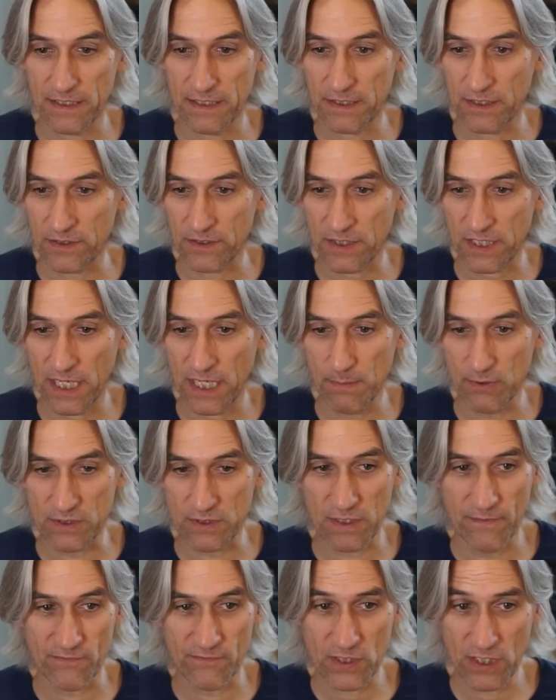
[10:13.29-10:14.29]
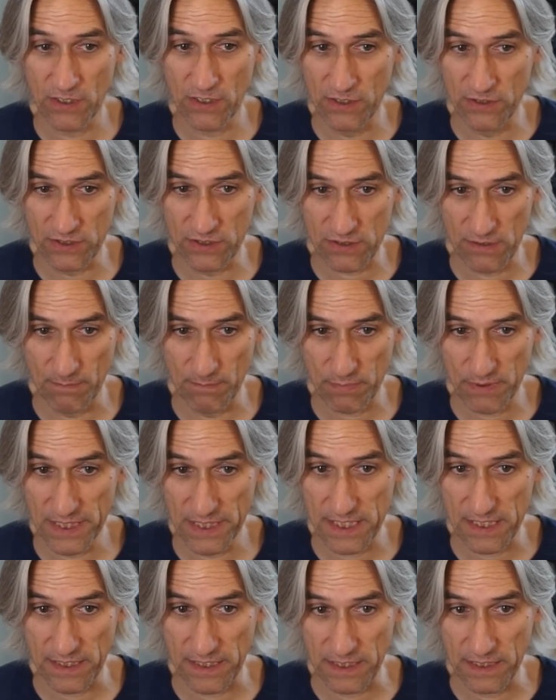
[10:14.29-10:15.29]
the tables have turned
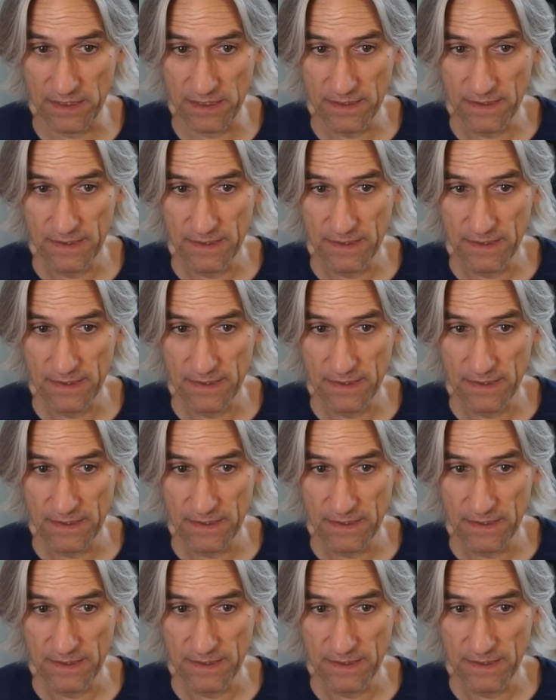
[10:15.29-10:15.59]
completely.